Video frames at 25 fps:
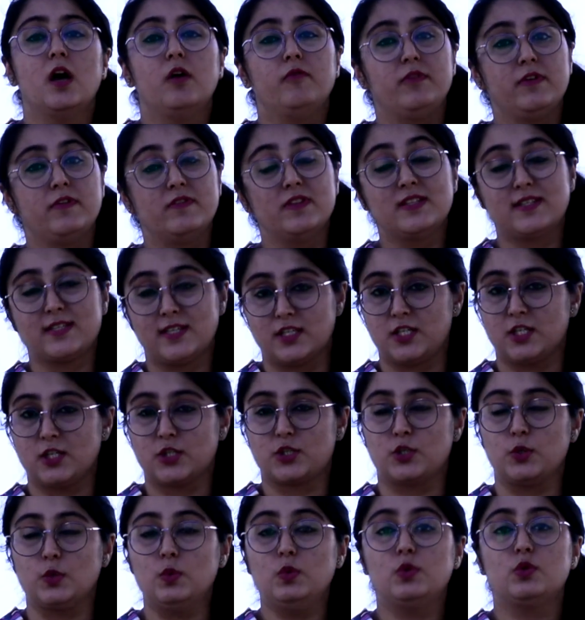we will
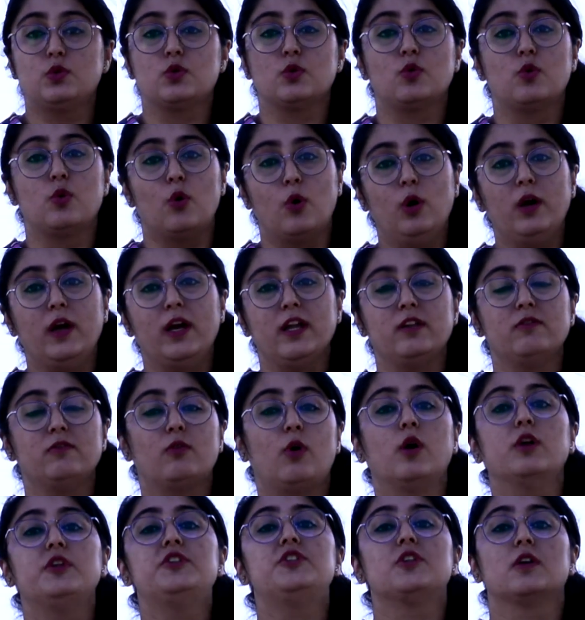suggest you to go and
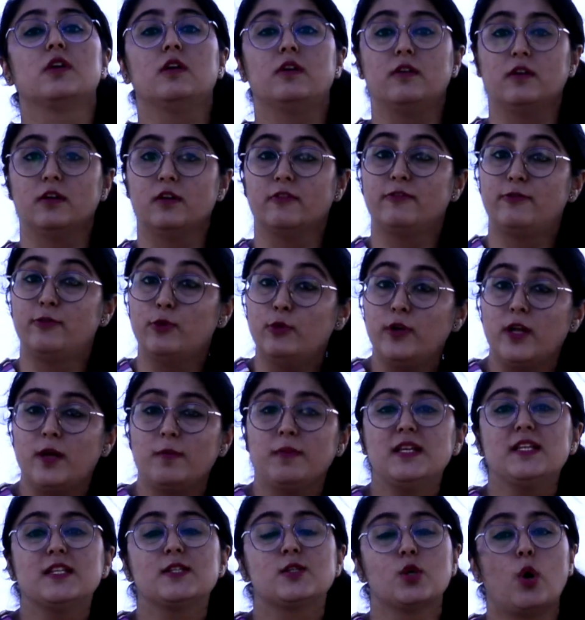watch
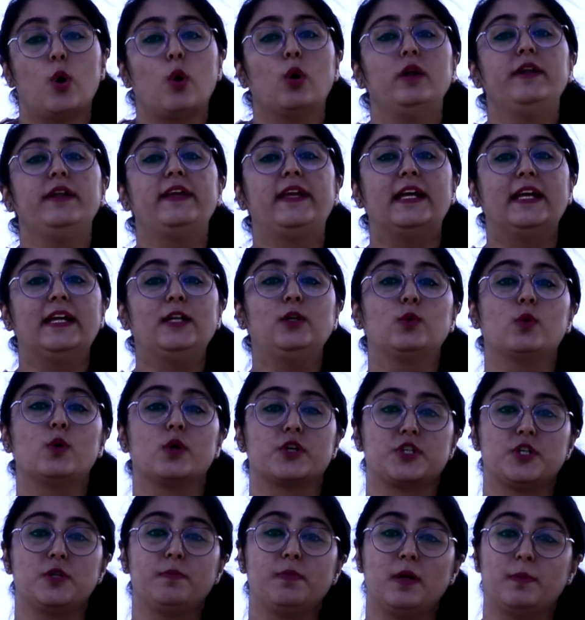Foodemy solved GATE question